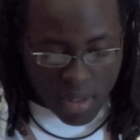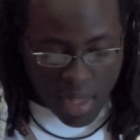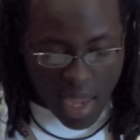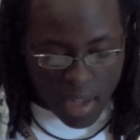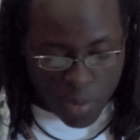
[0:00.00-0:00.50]

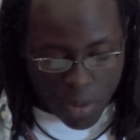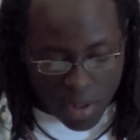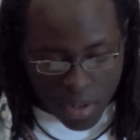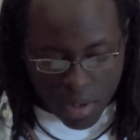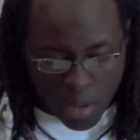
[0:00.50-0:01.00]
The house
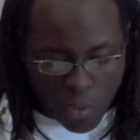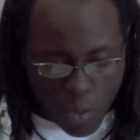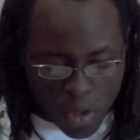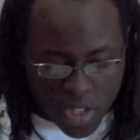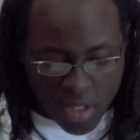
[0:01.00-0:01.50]
with little
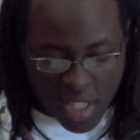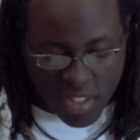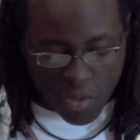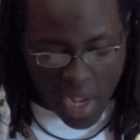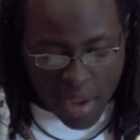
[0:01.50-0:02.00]
fortune that
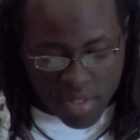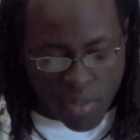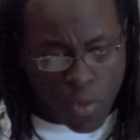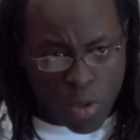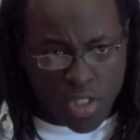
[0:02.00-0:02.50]
survives
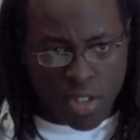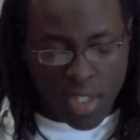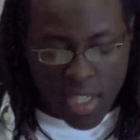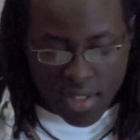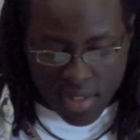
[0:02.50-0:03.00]
on fortune
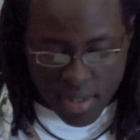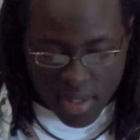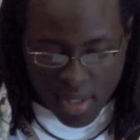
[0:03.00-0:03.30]
cookies